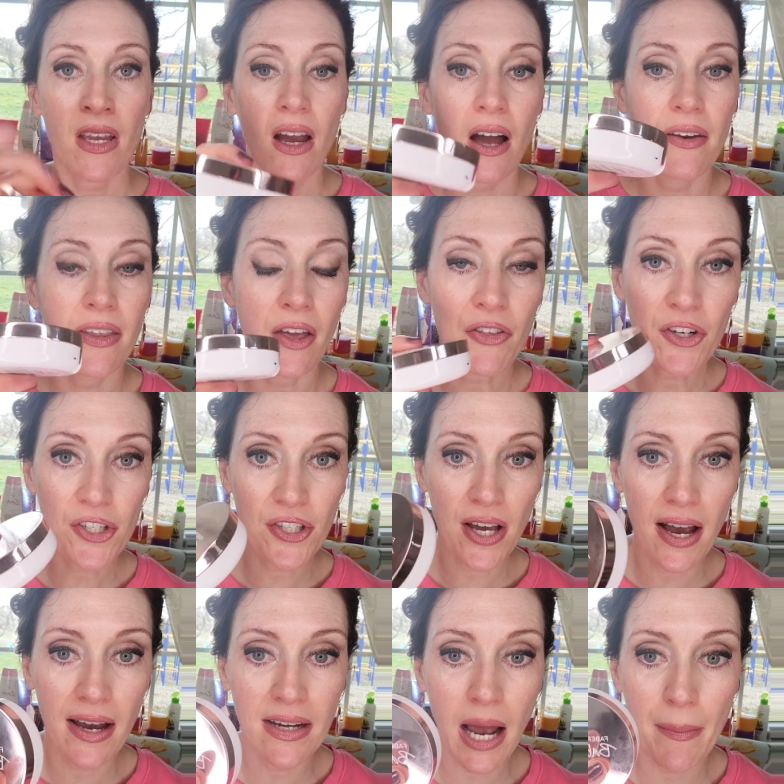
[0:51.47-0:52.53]
On the other
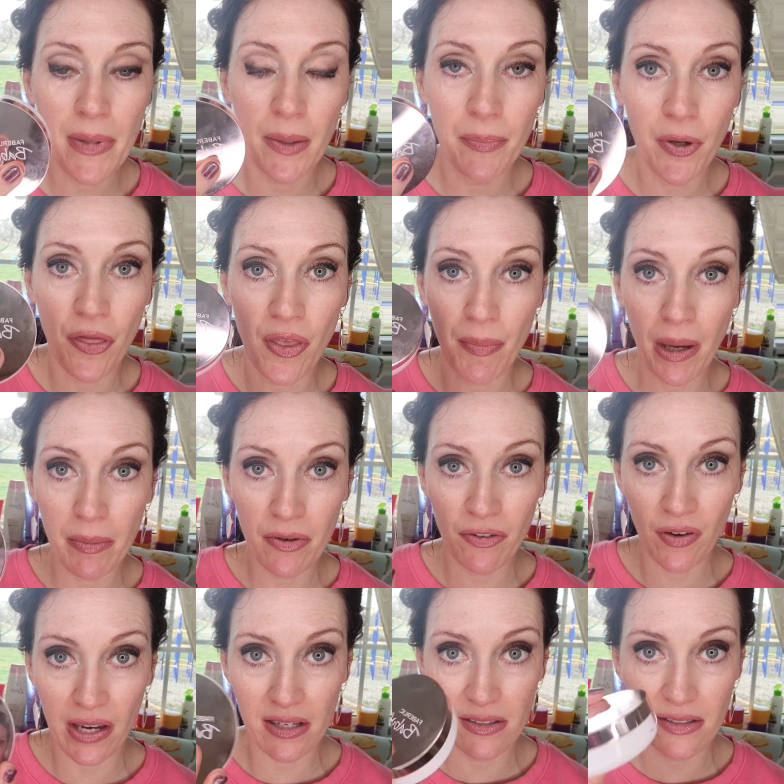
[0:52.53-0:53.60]
side, I'm going to put the
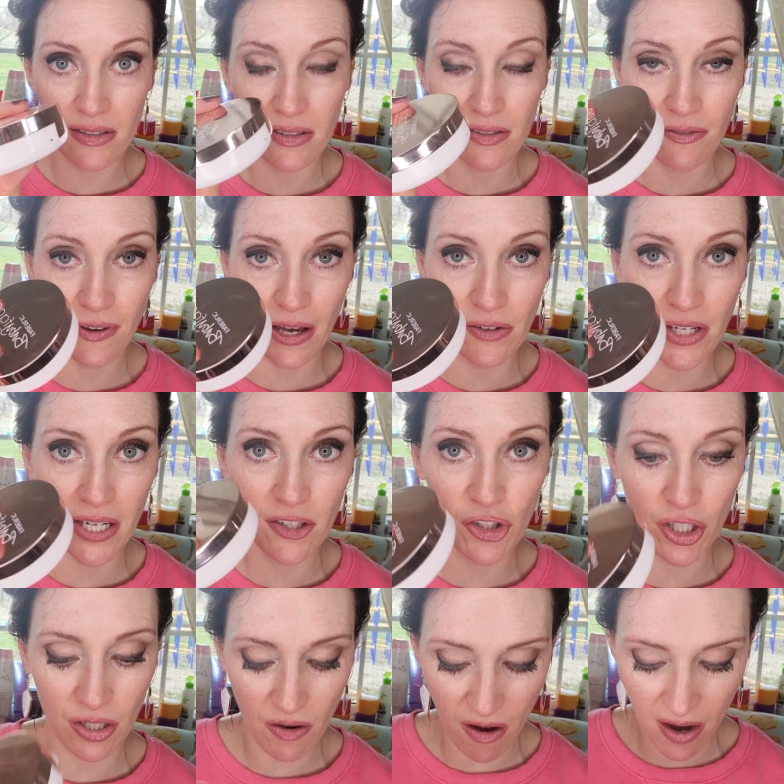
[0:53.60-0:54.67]
Babyface
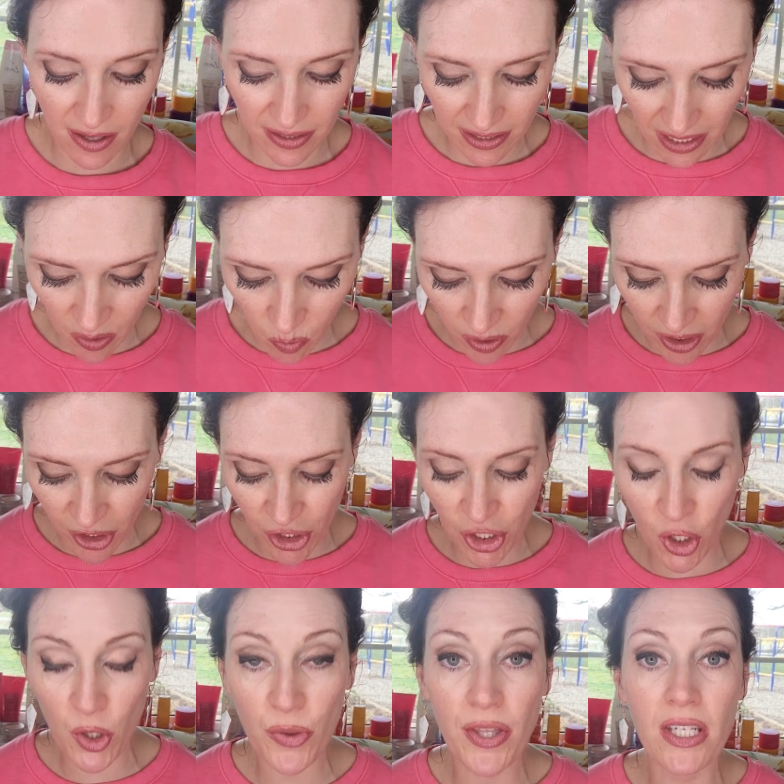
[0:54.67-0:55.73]
foundation on. And I want to show
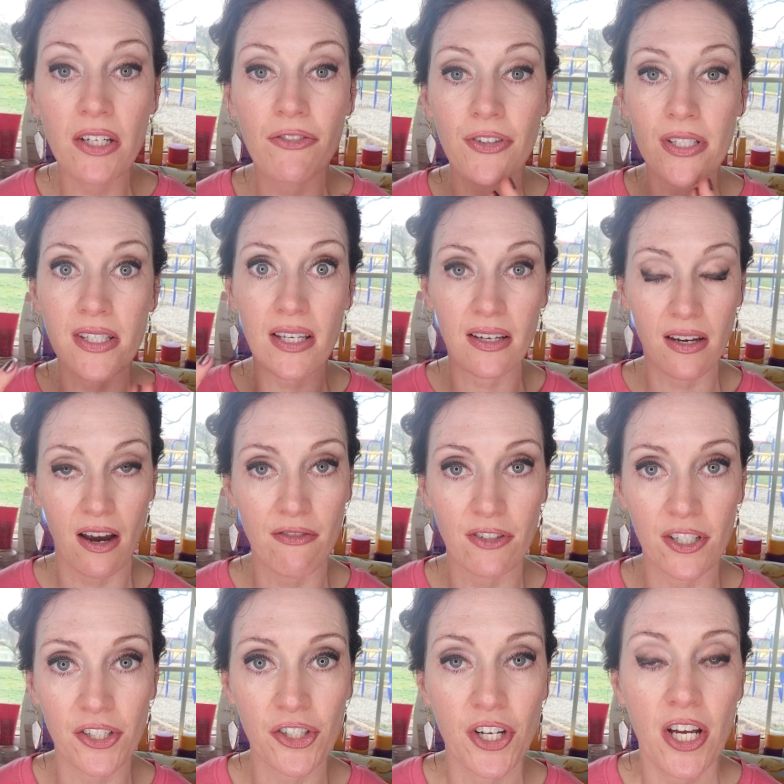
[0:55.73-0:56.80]
you the difference in
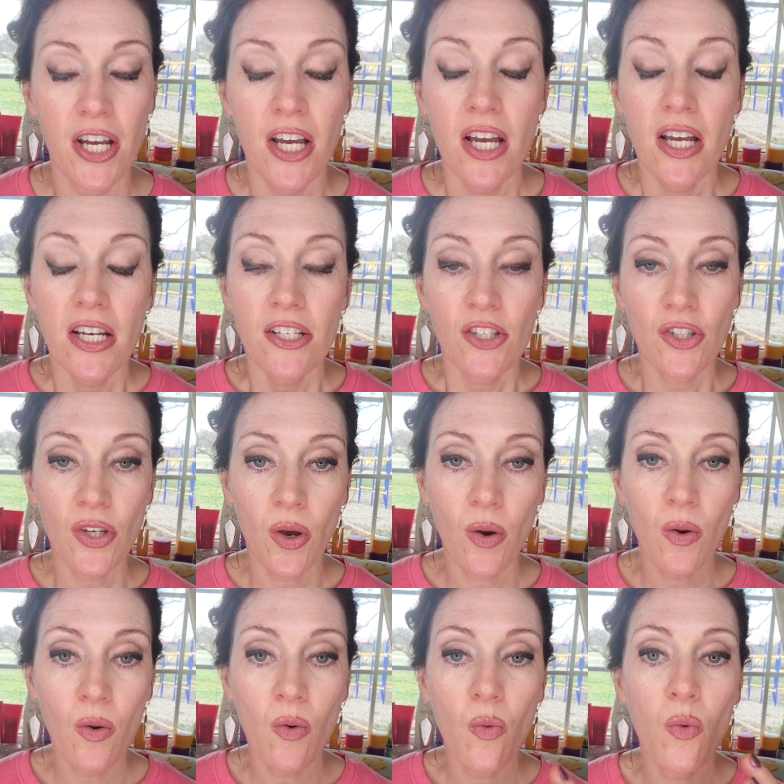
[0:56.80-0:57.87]
coverage.
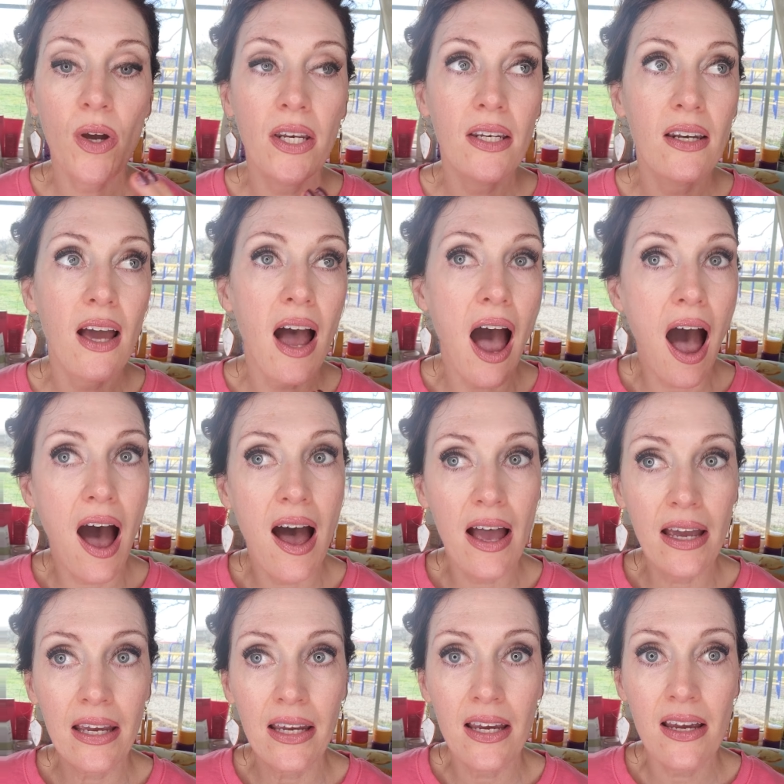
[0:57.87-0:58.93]
So when
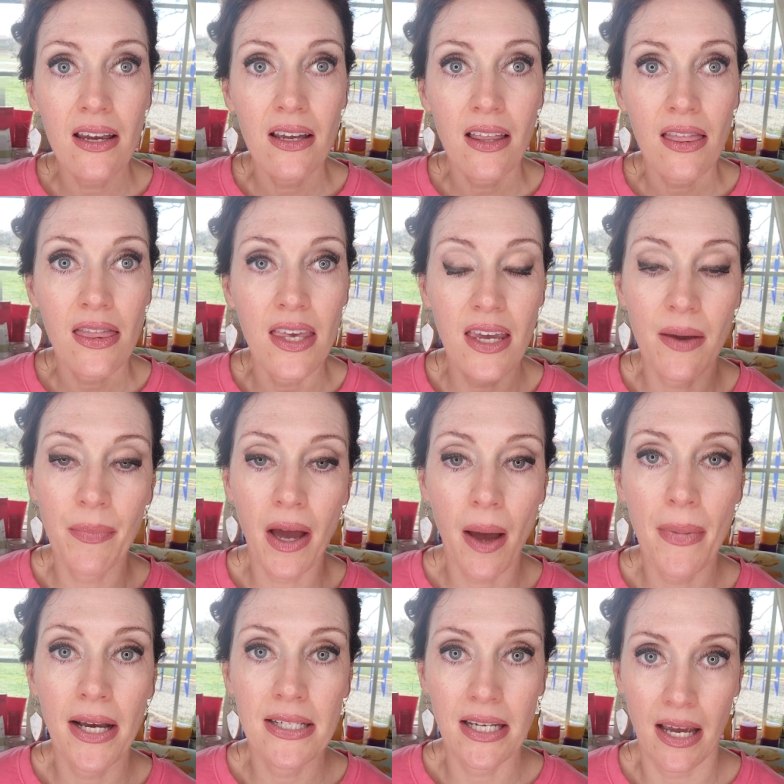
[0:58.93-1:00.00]
I think about
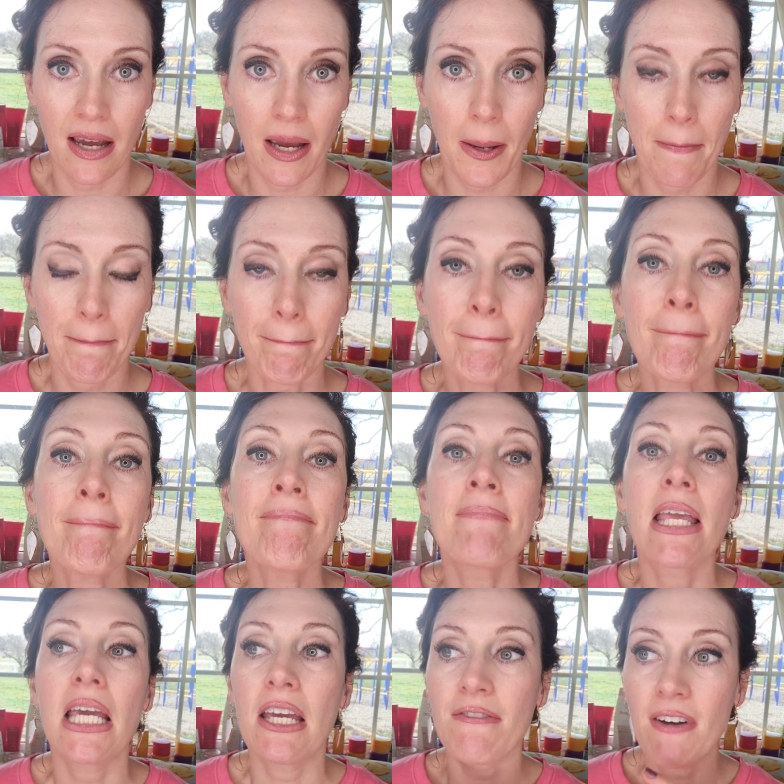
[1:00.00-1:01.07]
my day,
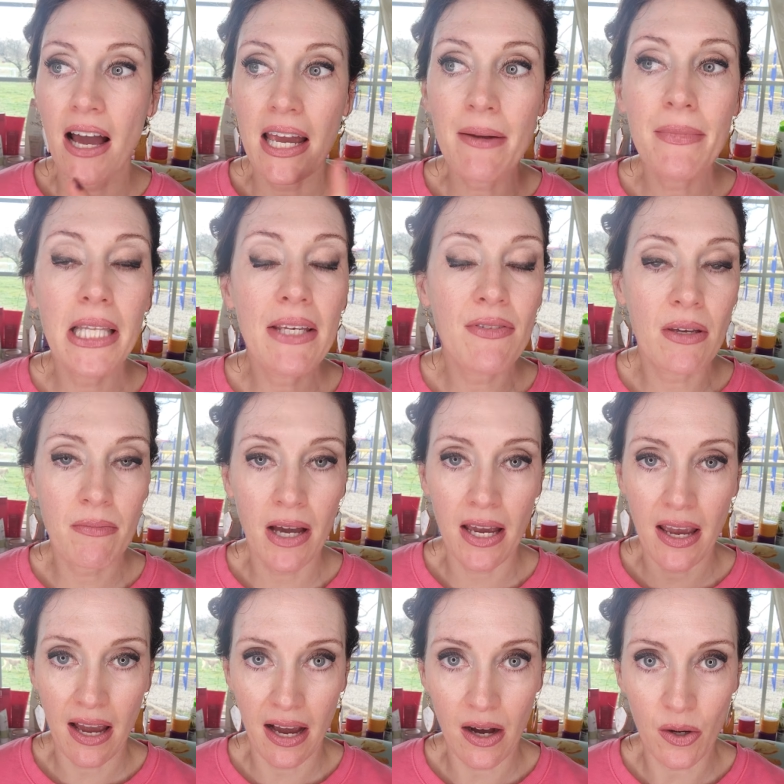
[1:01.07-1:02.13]
if I am leaving my
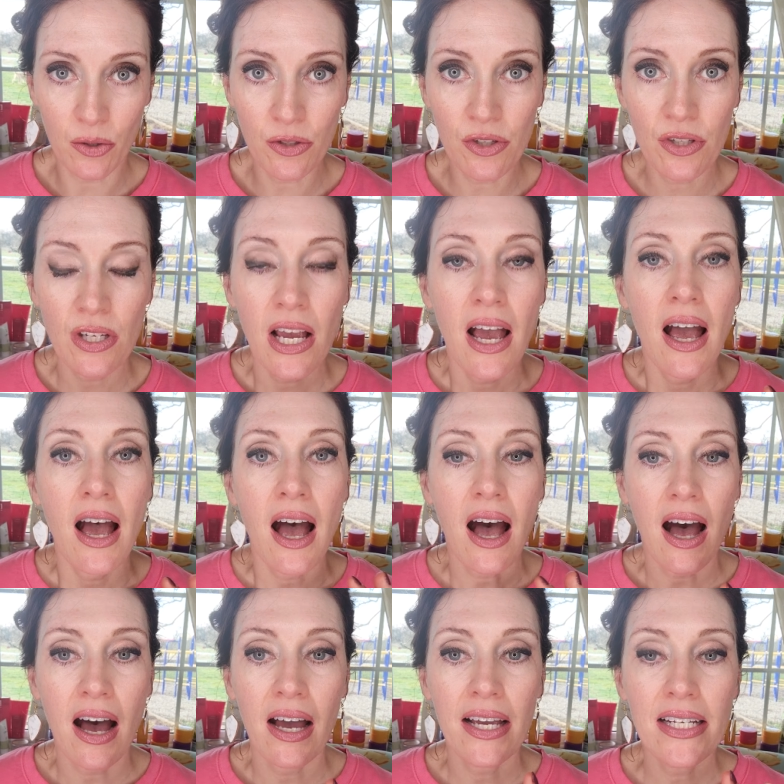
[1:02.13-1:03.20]
house,
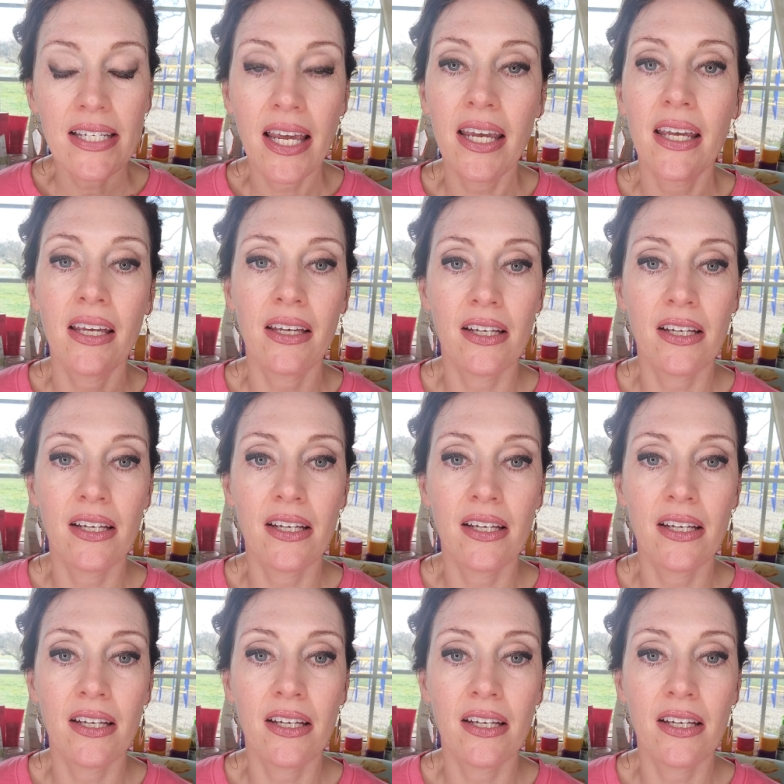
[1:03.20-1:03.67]
I take in